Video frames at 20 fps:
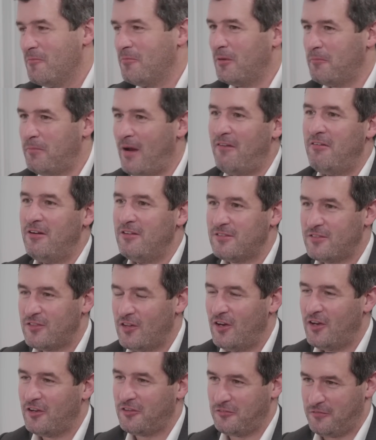But Barry's
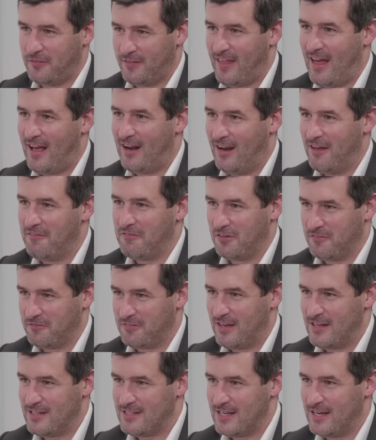thirst for that level of
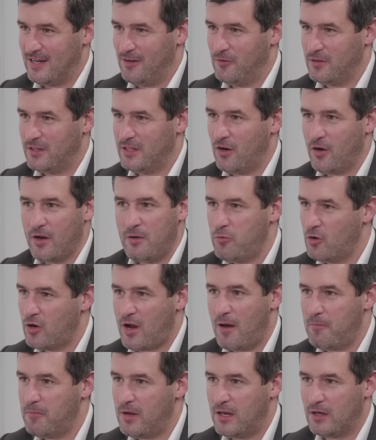detail, you know, he will
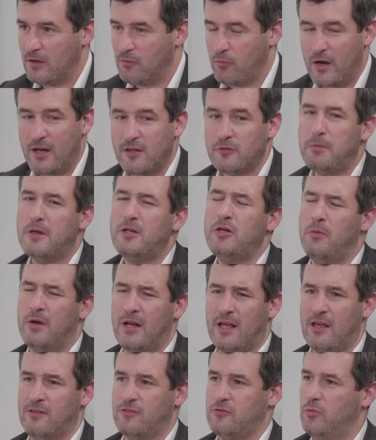come in, especially when
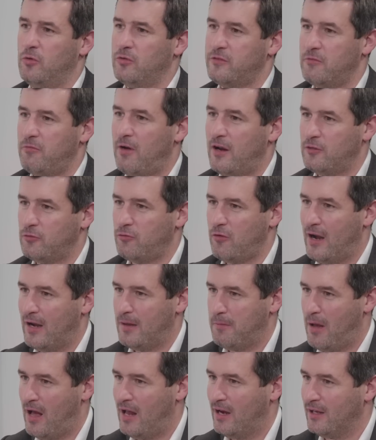it gets towards the race for
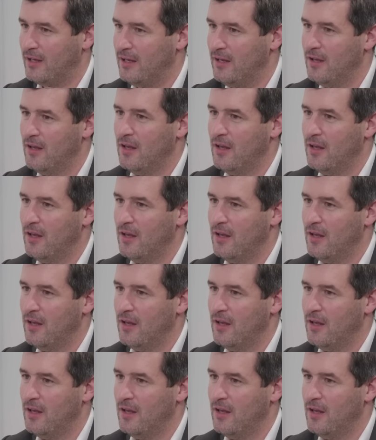Ali Pally,